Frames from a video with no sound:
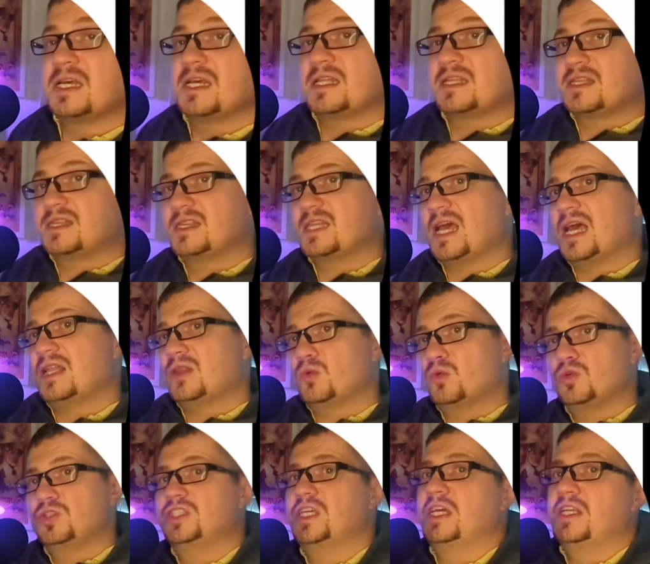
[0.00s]
that
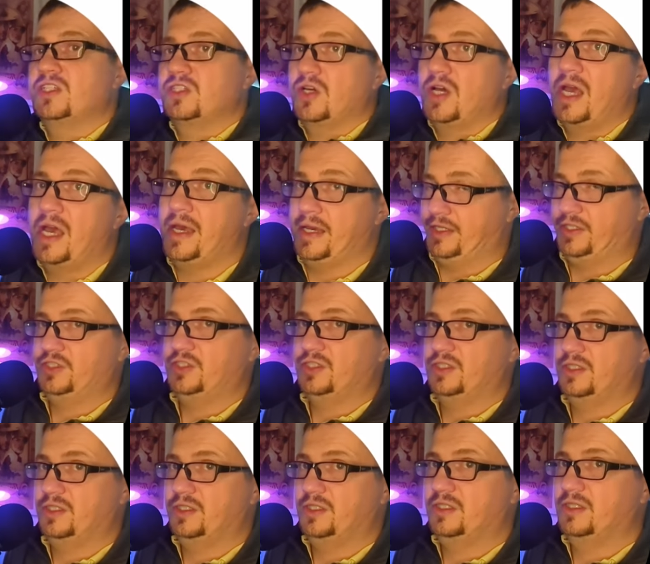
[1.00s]
would change your hash.
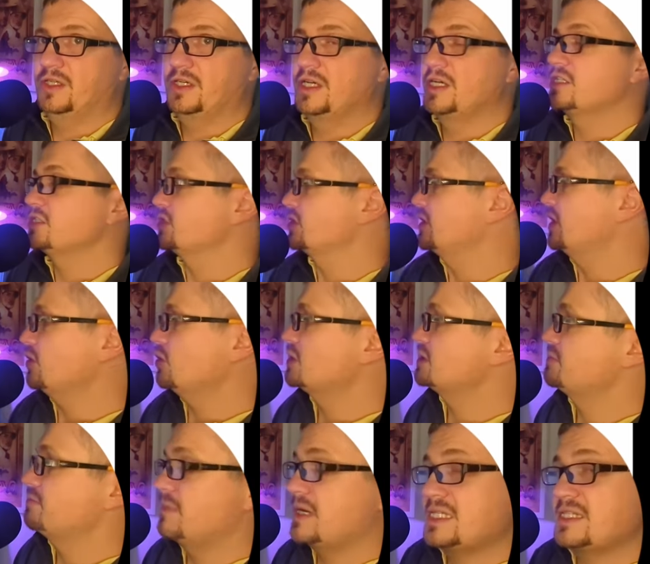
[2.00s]
So that was
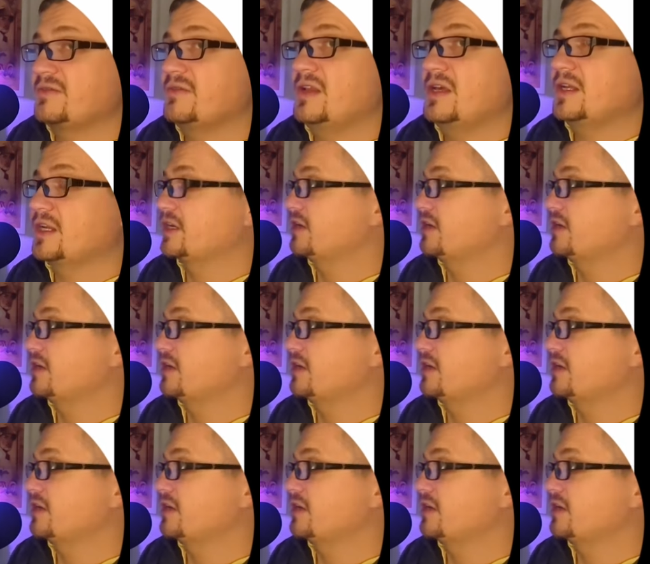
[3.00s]
massive learning curve,